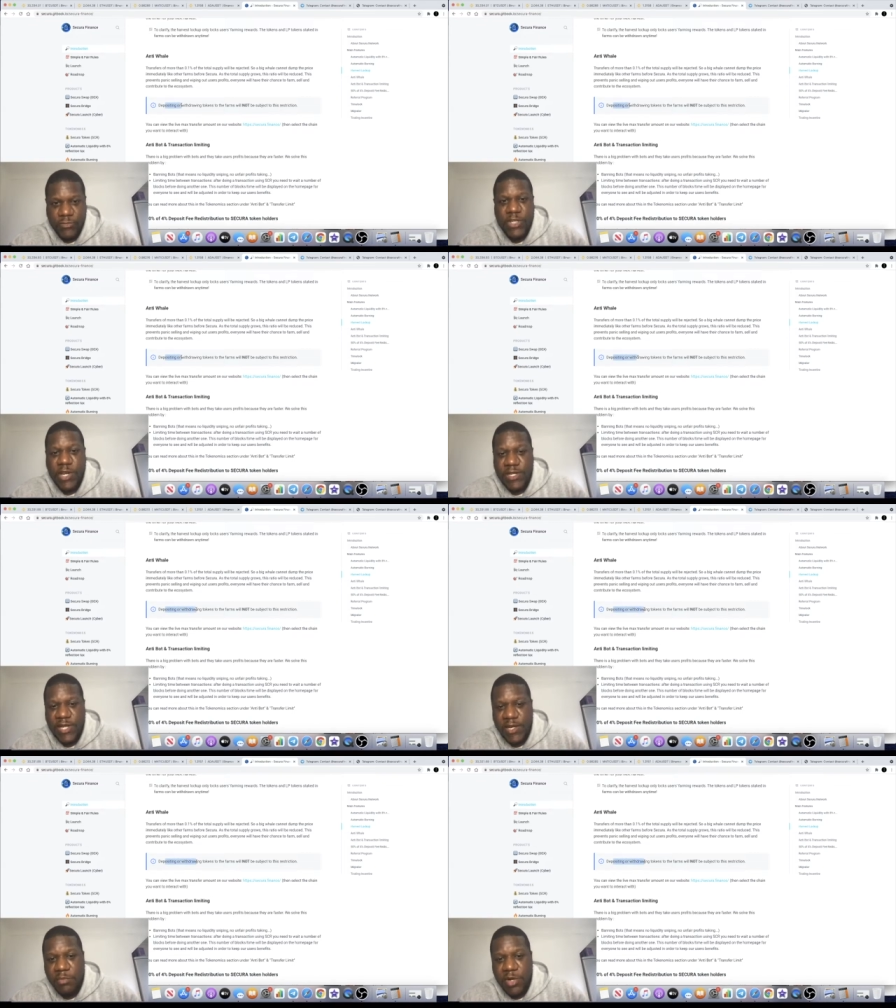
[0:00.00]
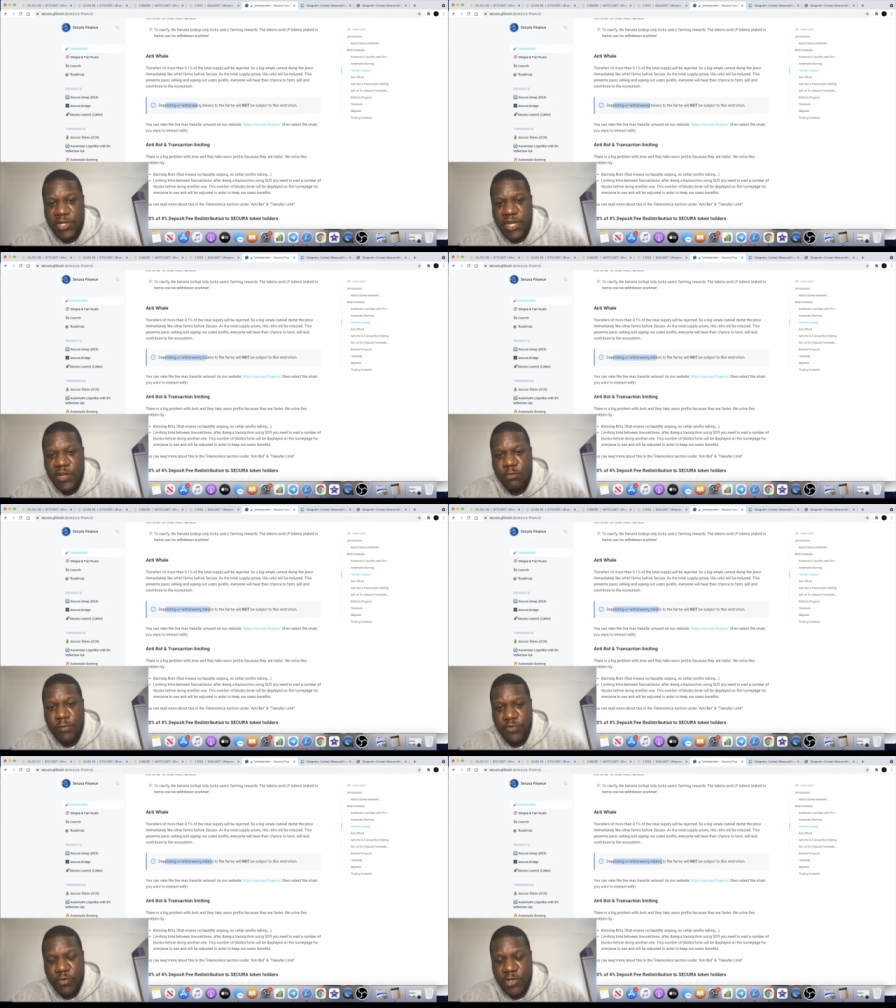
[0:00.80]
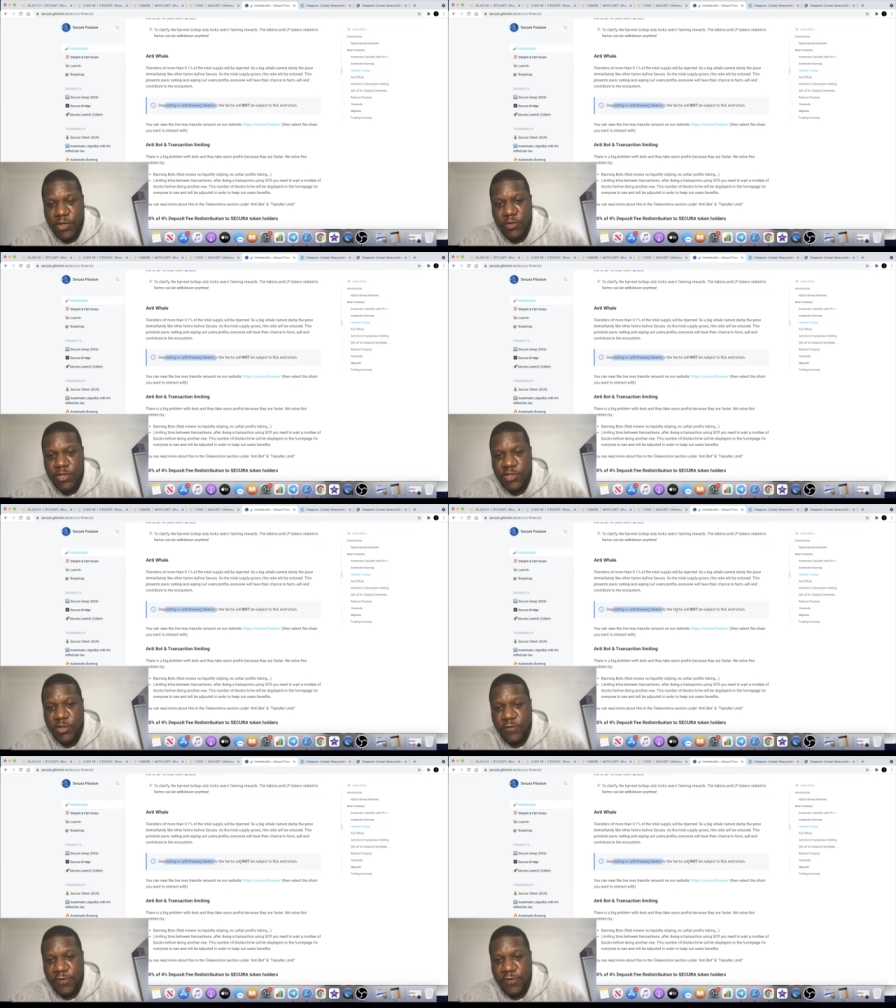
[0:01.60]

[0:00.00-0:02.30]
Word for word: so they said depositing or withdrawing tokens to the